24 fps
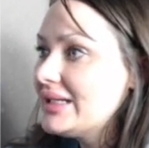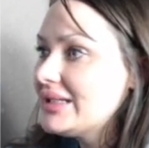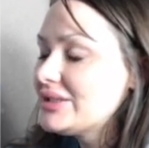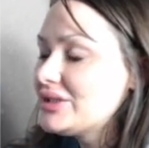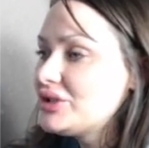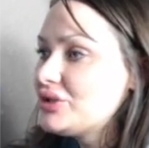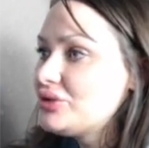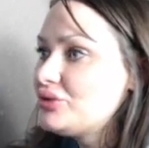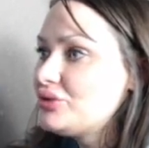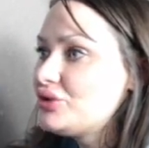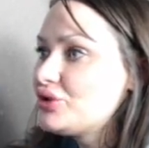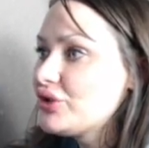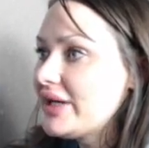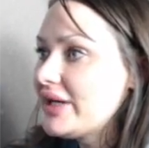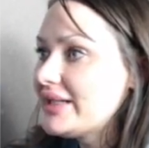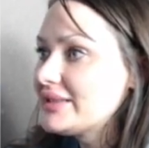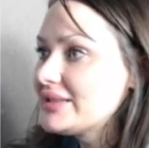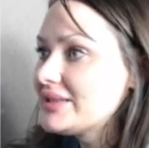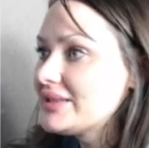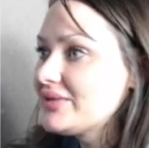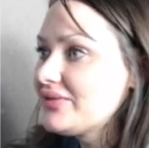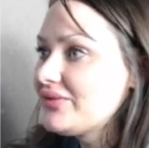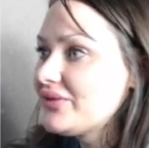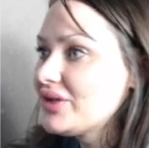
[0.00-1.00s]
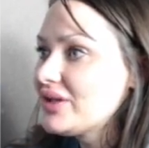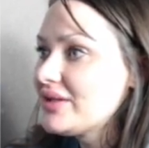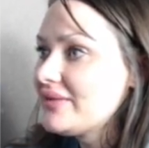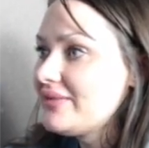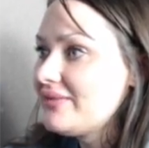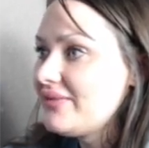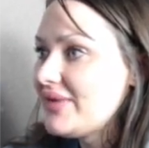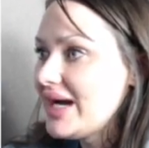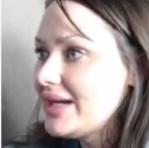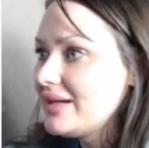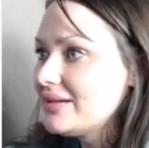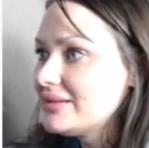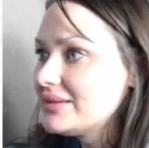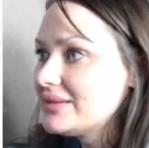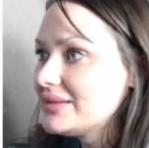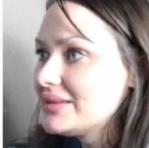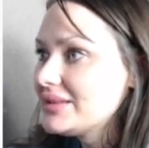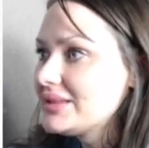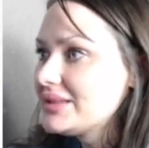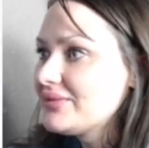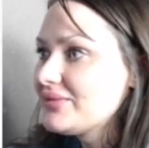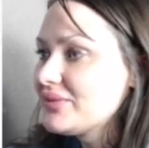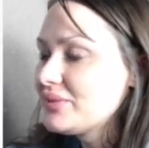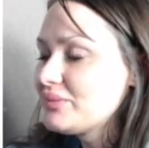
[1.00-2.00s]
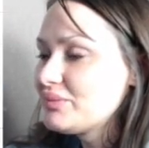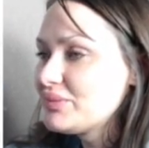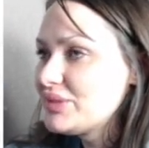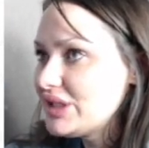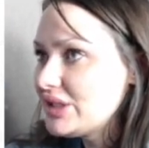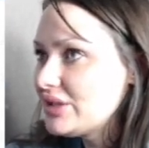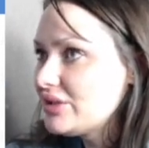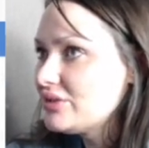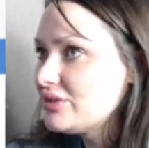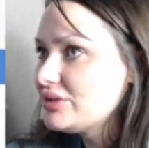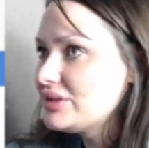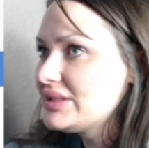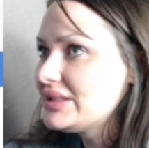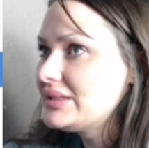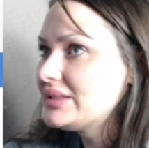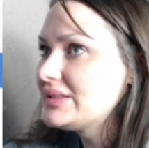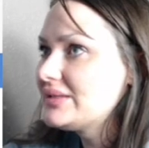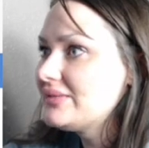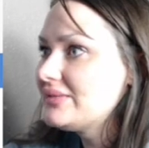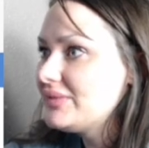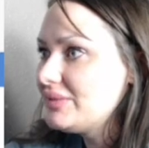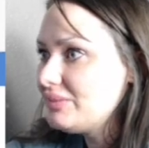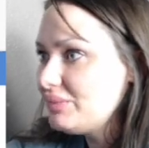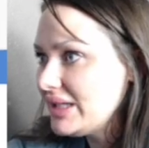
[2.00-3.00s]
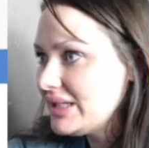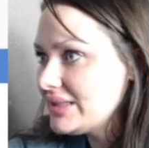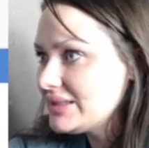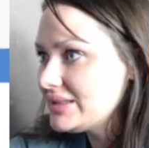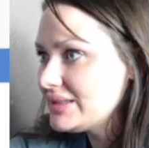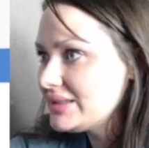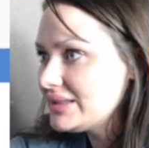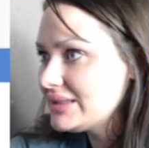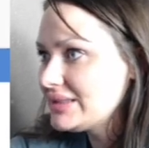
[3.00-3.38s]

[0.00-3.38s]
to transfer the files from shared hosting to VPS.